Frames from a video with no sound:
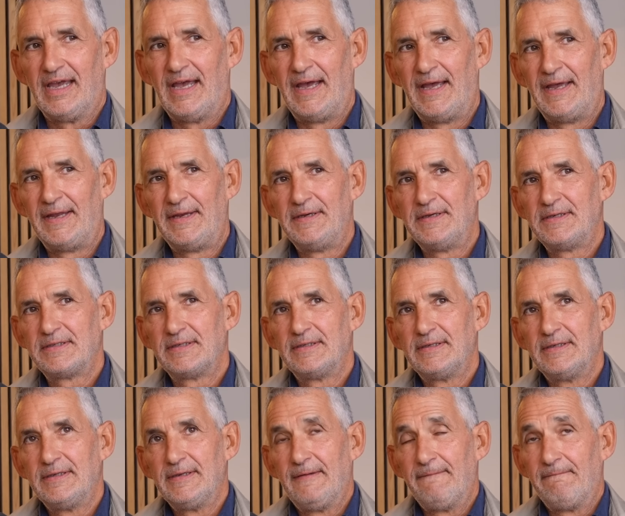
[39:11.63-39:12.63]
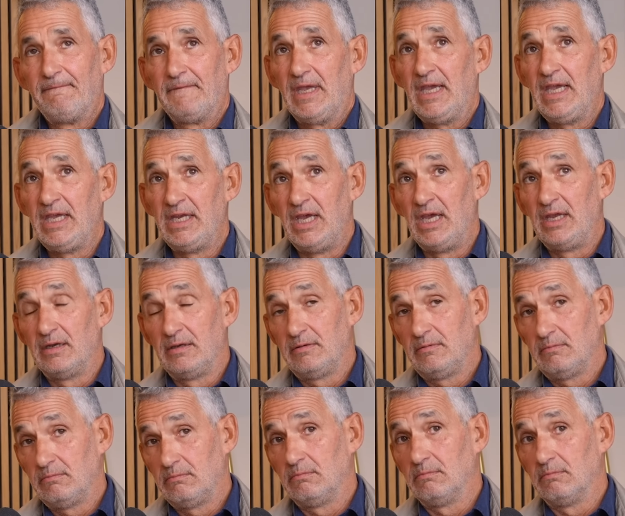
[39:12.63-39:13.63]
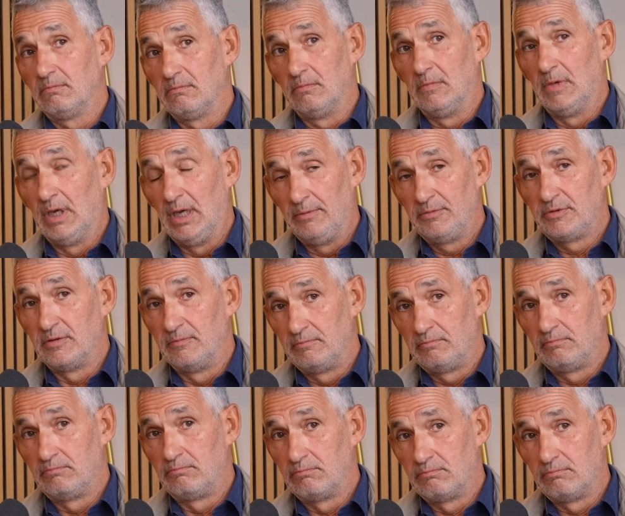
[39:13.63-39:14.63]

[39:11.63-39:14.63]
And in it, i was sort of